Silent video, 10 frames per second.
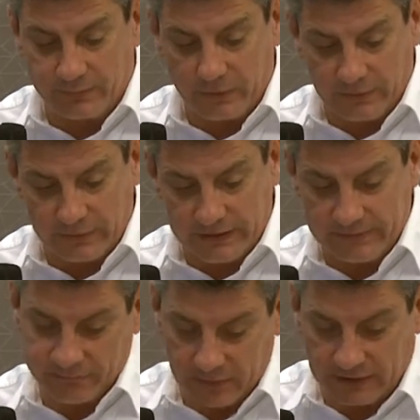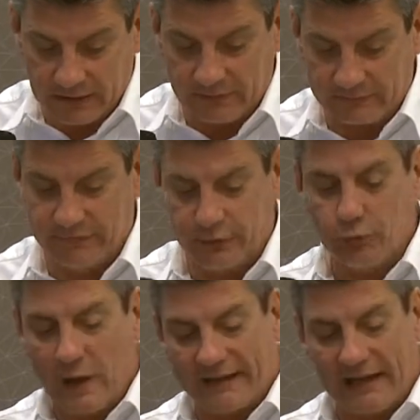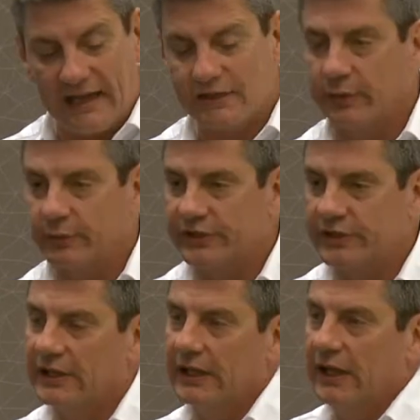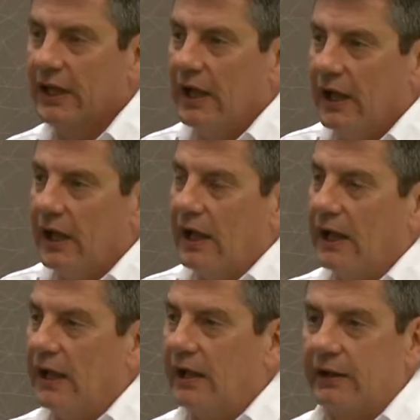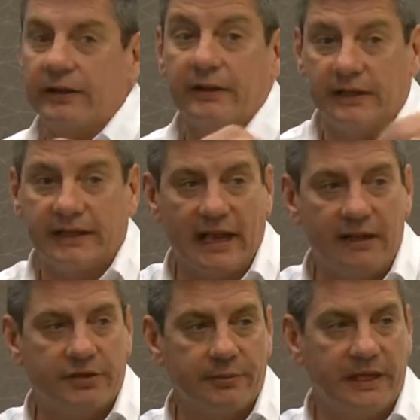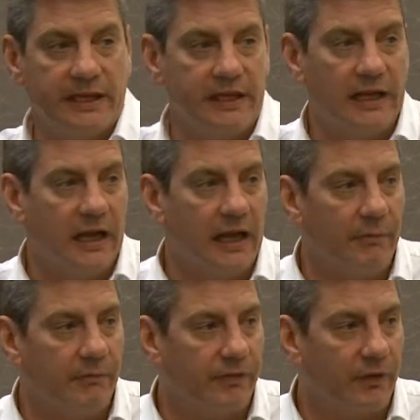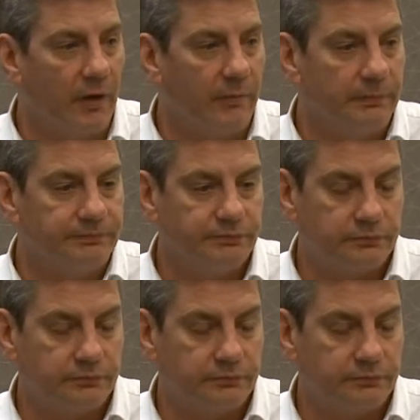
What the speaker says: probably, I'm going to do one last one, which is that came to me from